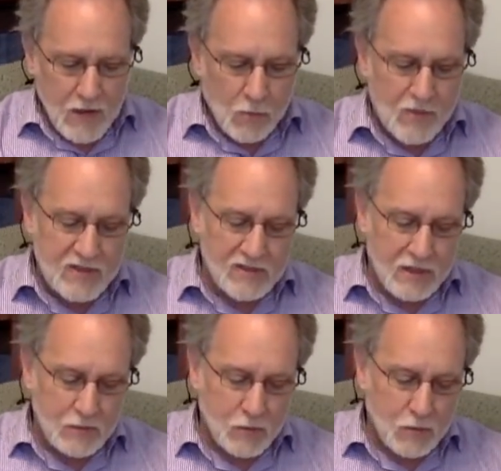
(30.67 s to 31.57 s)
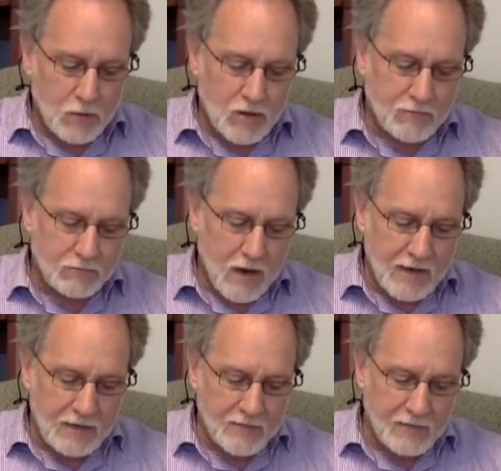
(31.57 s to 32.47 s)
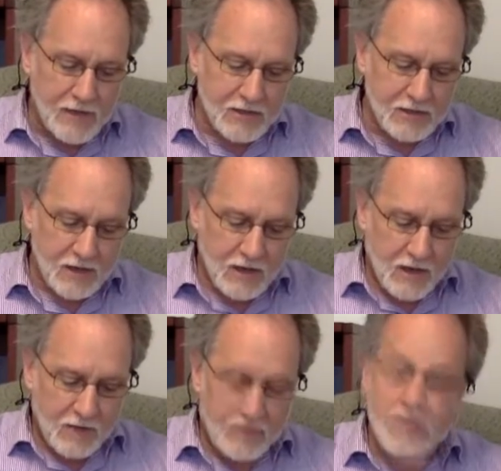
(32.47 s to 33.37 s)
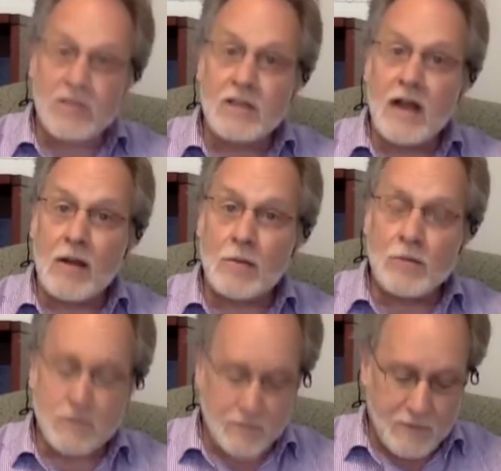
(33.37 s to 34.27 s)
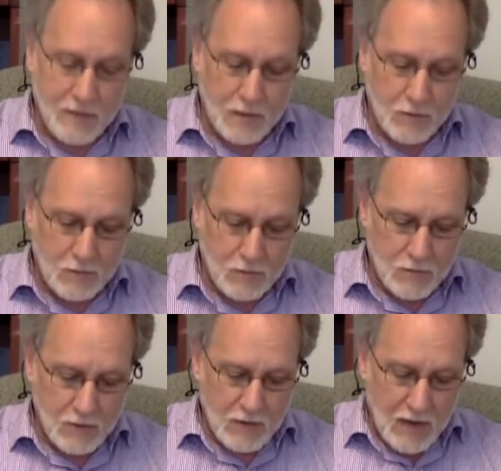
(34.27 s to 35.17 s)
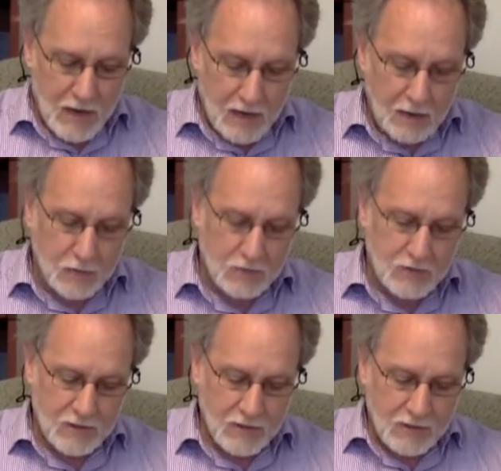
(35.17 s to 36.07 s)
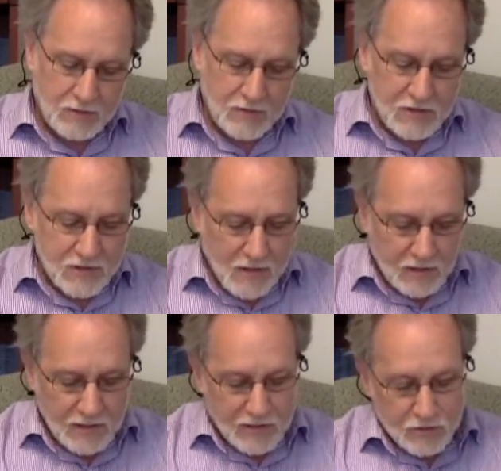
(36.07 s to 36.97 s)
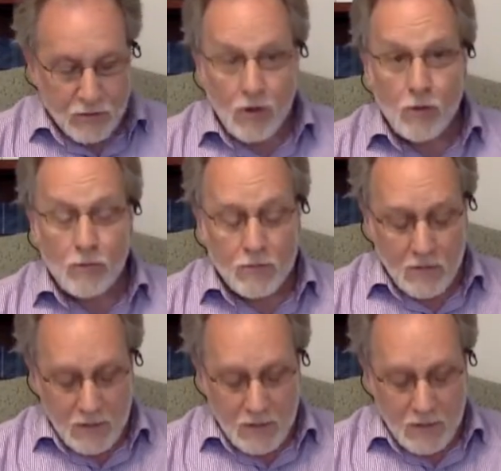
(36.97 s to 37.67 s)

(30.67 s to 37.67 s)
with its allure of rotting flesh for the scarabs to follow, hollow to the sunlit trove,